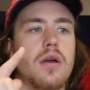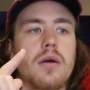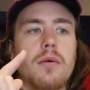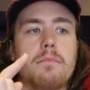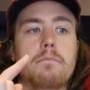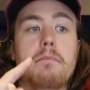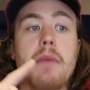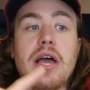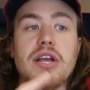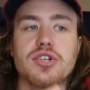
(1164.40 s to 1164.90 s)

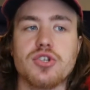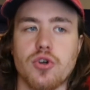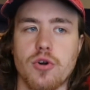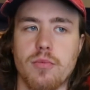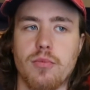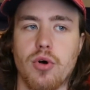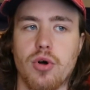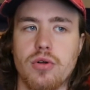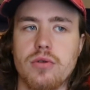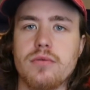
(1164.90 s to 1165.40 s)

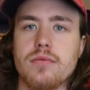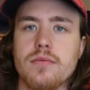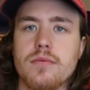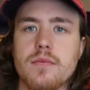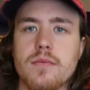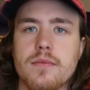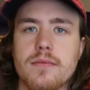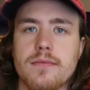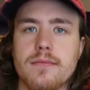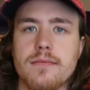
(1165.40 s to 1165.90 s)
Measurable,
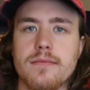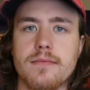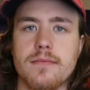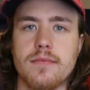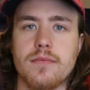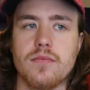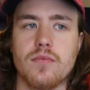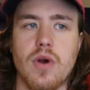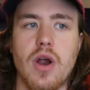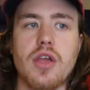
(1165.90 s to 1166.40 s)

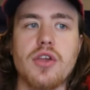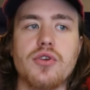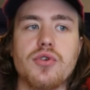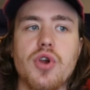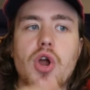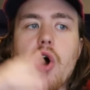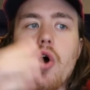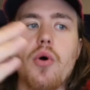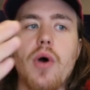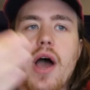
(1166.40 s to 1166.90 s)
right? You
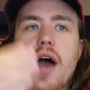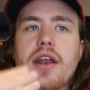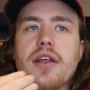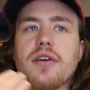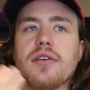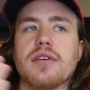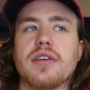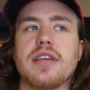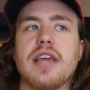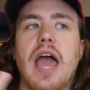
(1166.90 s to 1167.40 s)
know how
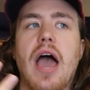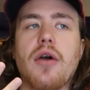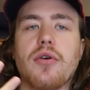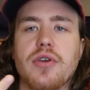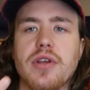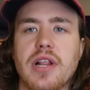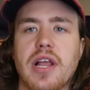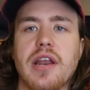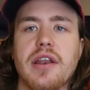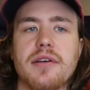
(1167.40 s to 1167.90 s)
to
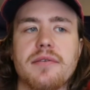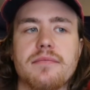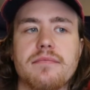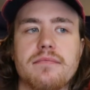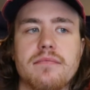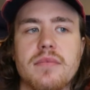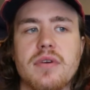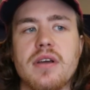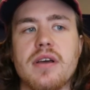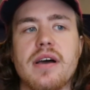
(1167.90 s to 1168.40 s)
calculate it.
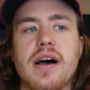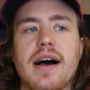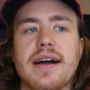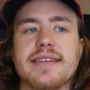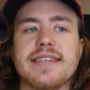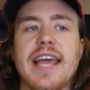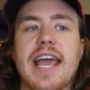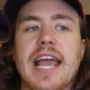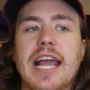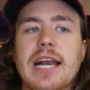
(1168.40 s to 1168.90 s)

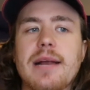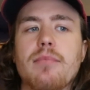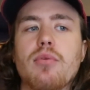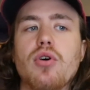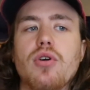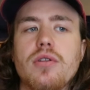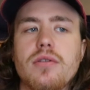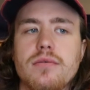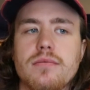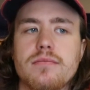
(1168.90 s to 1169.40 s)

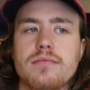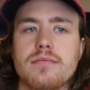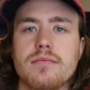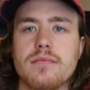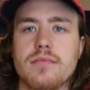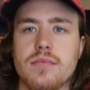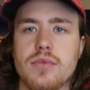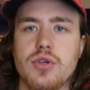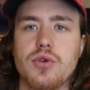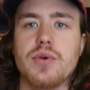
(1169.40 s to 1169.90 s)
Attainable,
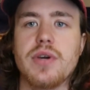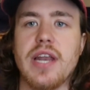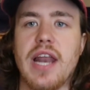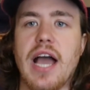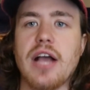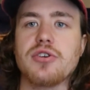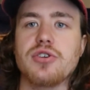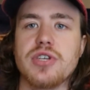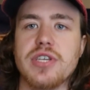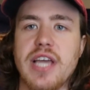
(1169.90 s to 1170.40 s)
you can
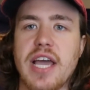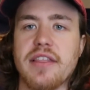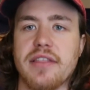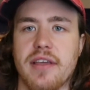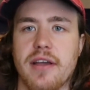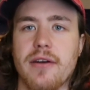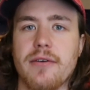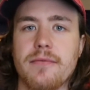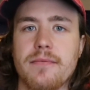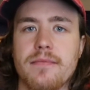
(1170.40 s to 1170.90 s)
actually get
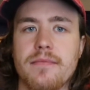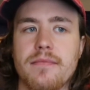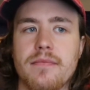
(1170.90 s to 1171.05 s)
there.